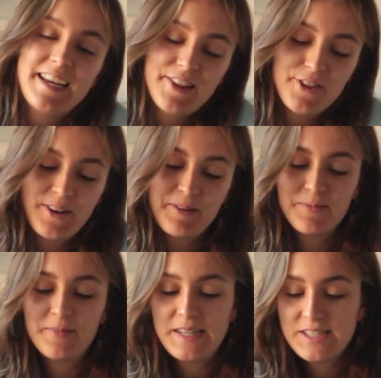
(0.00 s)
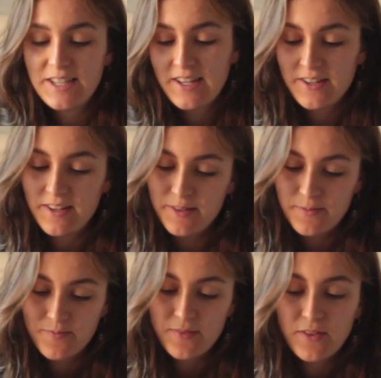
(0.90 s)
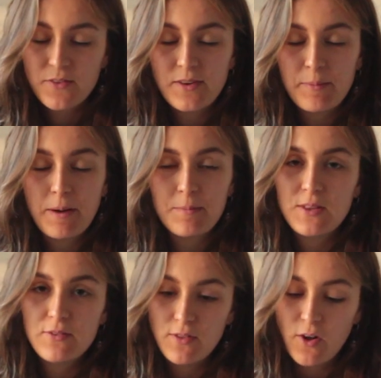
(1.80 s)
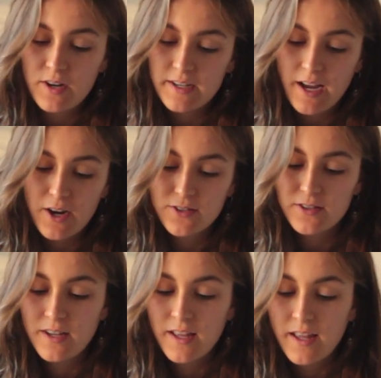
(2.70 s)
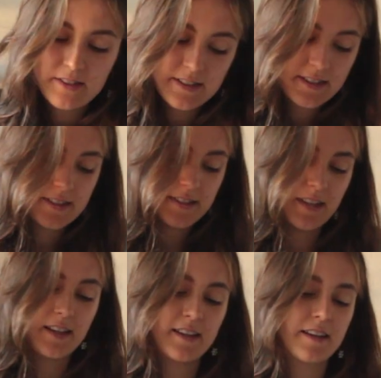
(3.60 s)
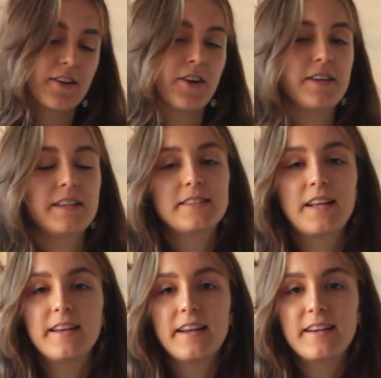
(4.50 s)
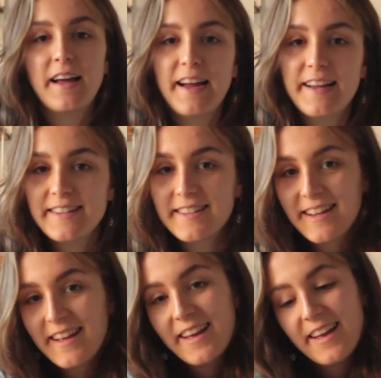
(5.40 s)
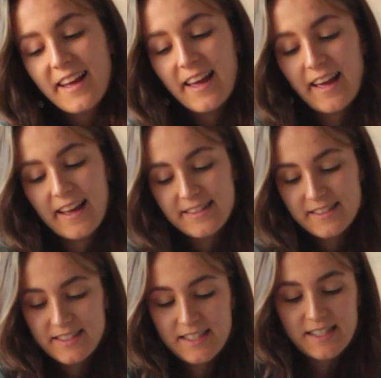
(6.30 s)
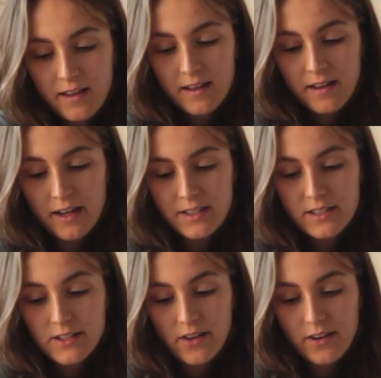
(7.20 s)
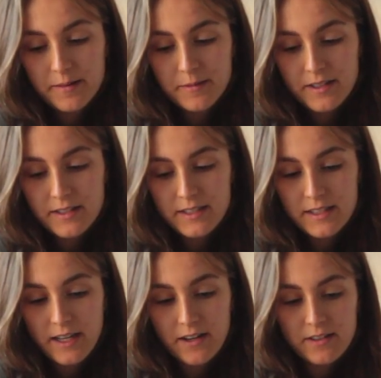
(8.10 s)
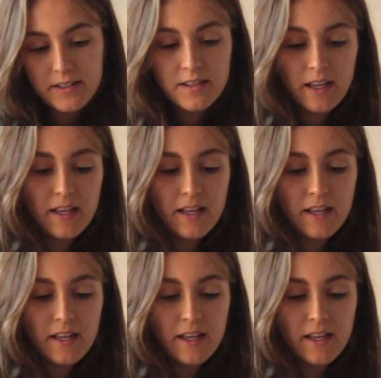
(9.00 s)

I thought I'm actually gonna wrap up the vlog now. It's currently Sunday night and I just thought I'm gonna sit down and